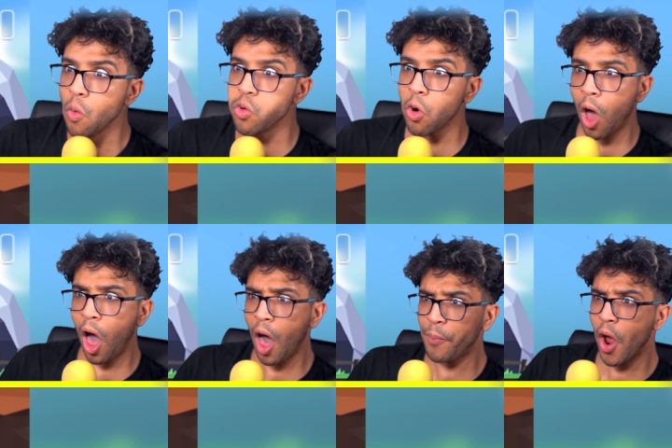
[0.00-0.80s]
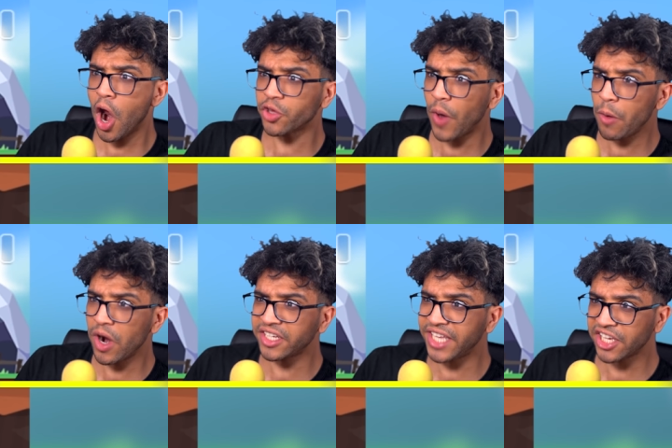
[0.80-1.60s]
robbers. Wait,
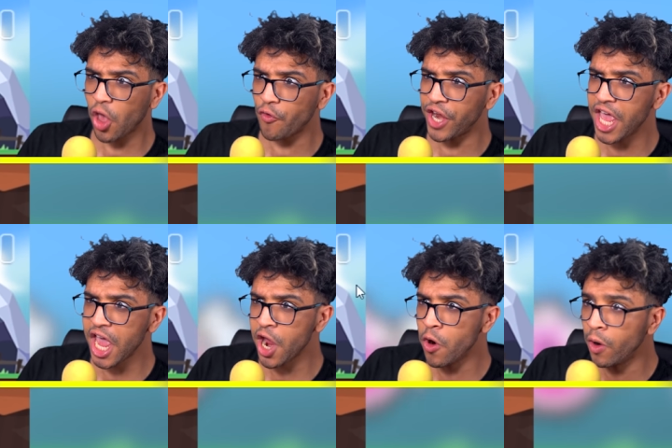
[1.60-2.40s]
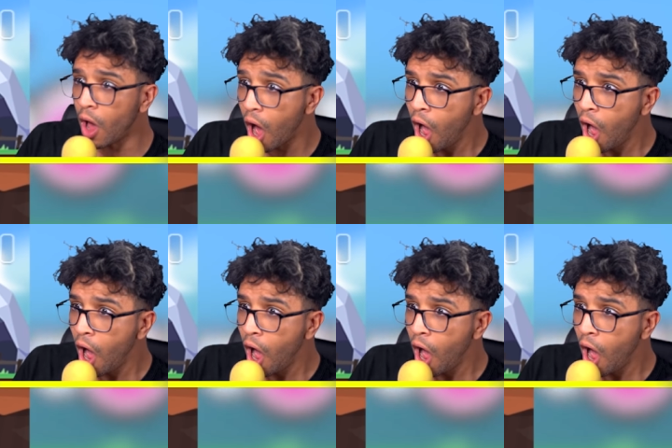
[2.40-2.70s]
what is this over here?